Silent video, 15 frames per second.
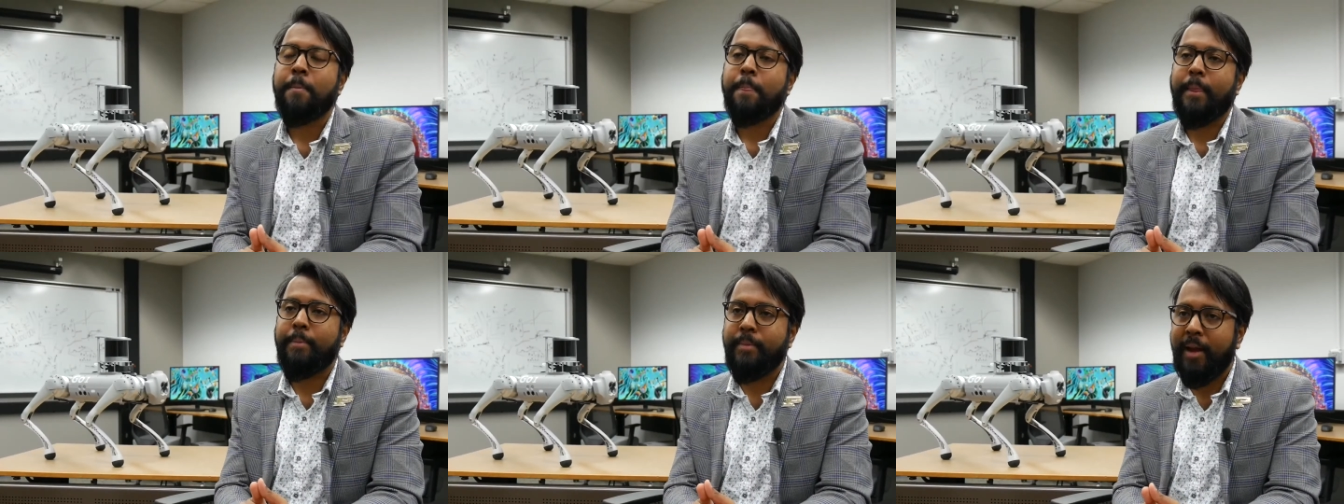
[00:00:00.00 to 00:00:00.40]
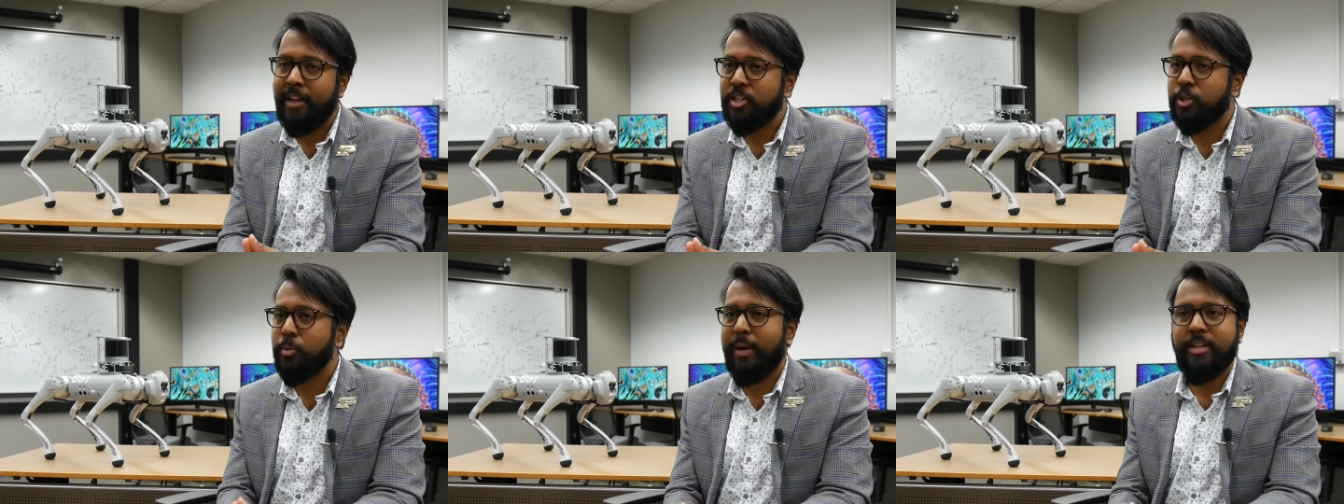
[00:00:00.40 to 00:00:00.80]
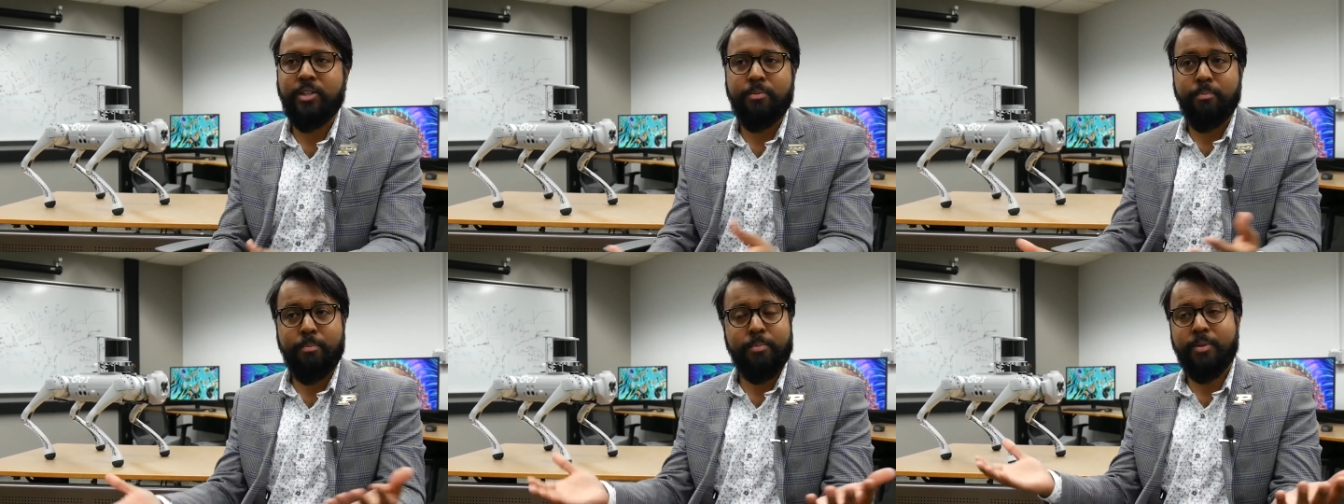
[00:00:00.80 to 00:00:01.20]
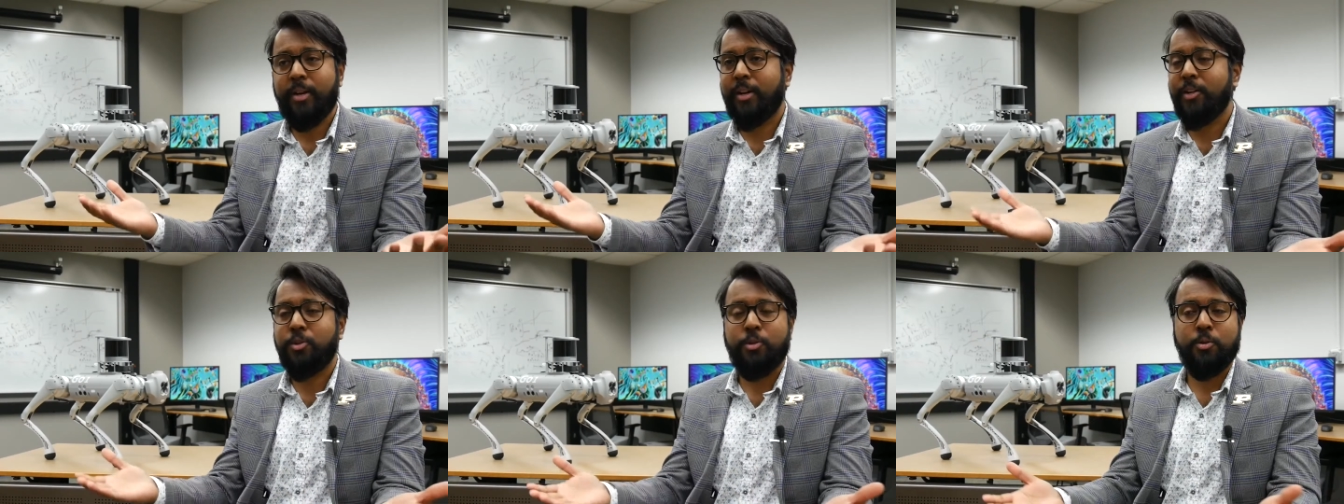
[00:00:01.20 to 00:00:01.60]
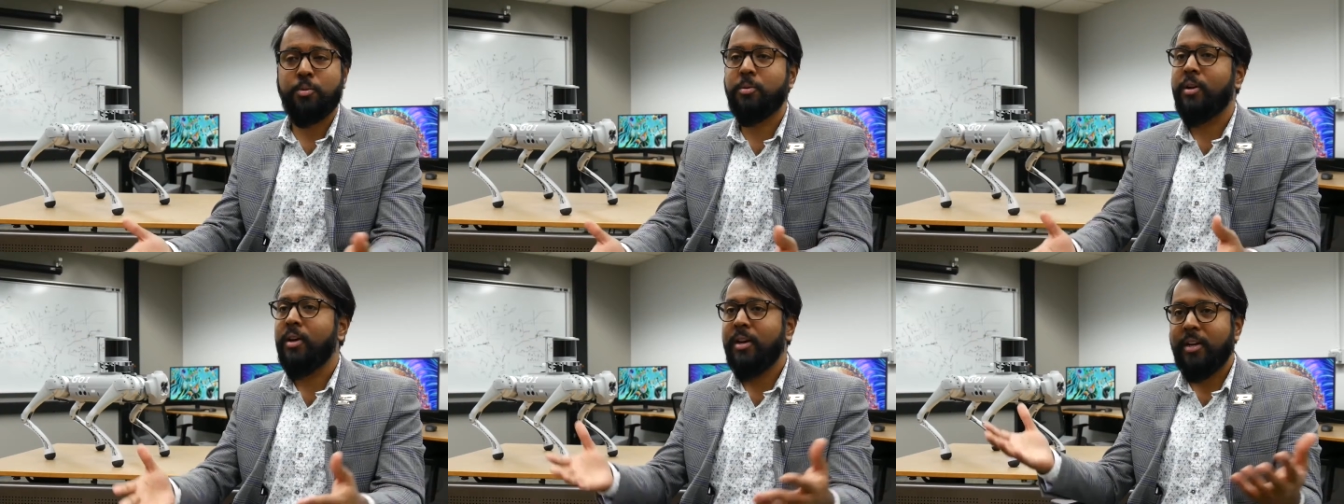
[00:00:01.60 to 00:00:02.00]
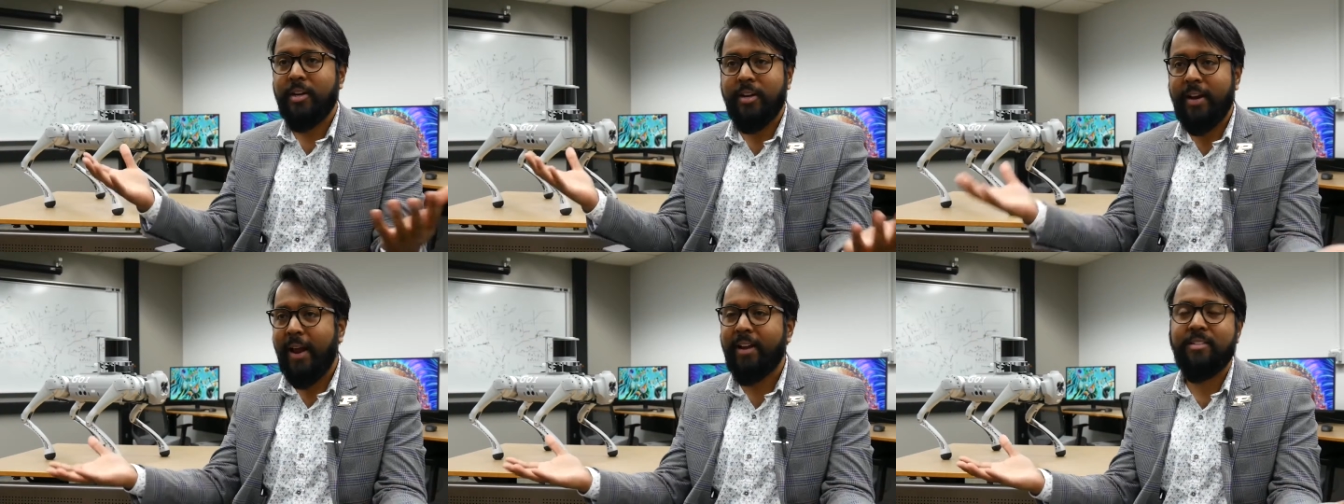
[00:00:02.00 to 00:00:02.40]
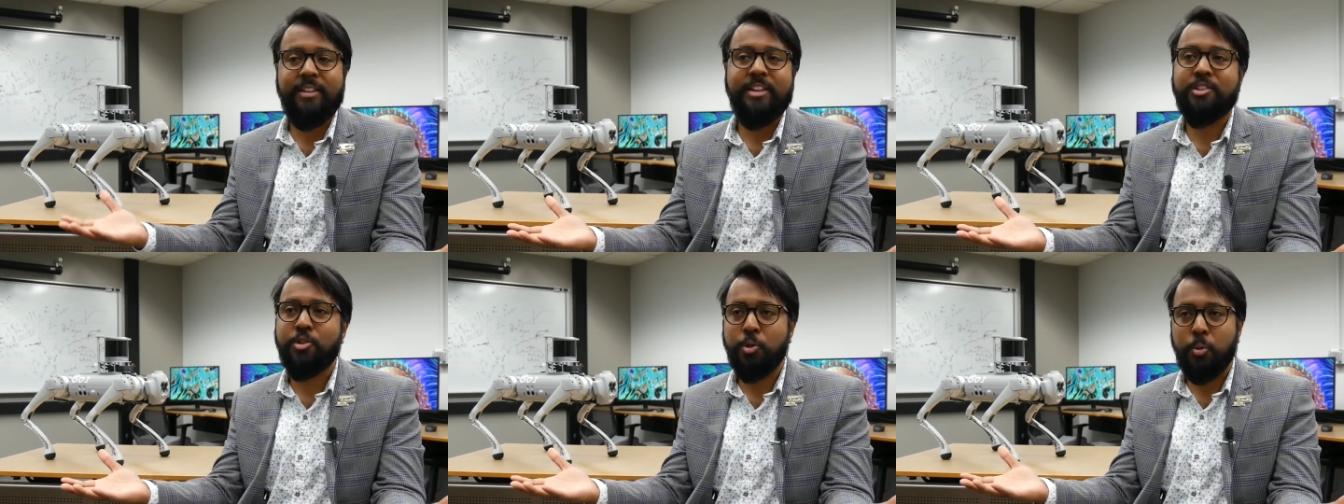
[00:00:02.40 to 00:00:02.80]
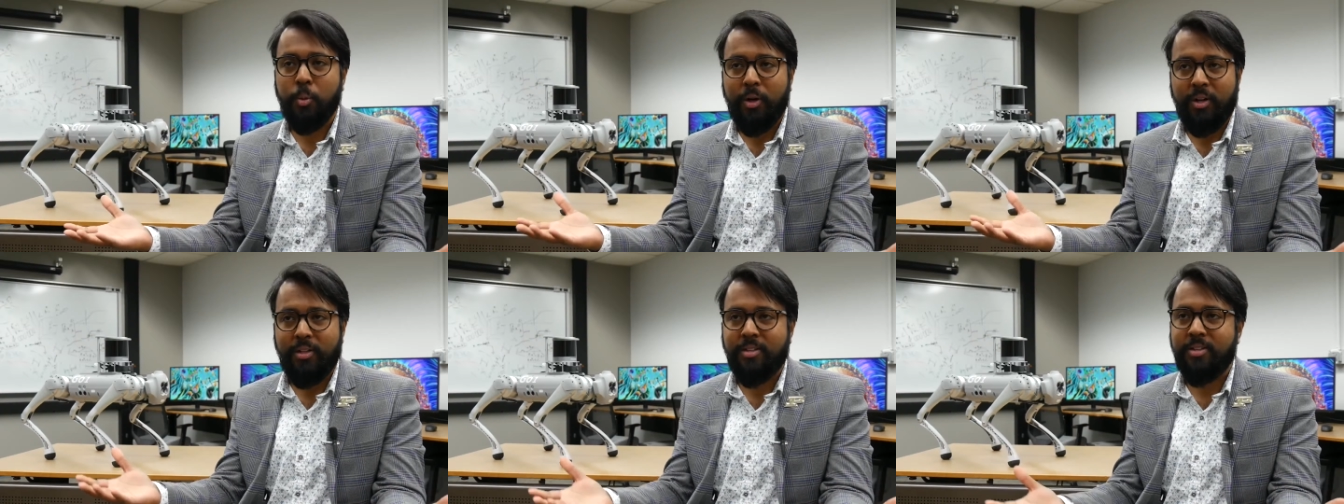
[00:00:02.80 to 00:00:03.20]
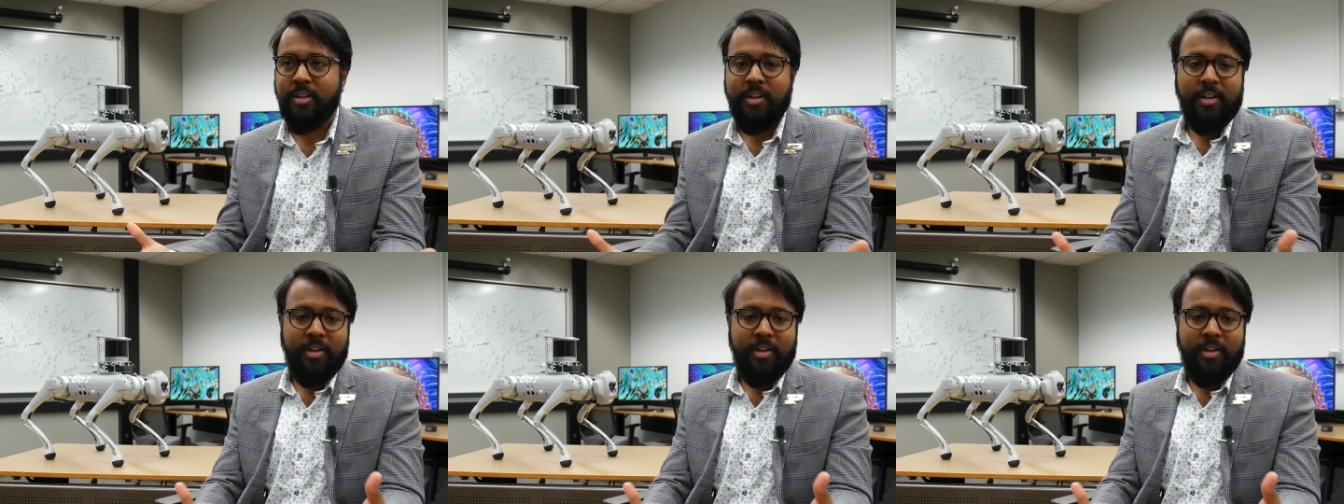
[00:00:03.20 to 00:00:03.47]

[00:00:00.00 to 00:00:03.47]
And that's why I started to connect these two worlds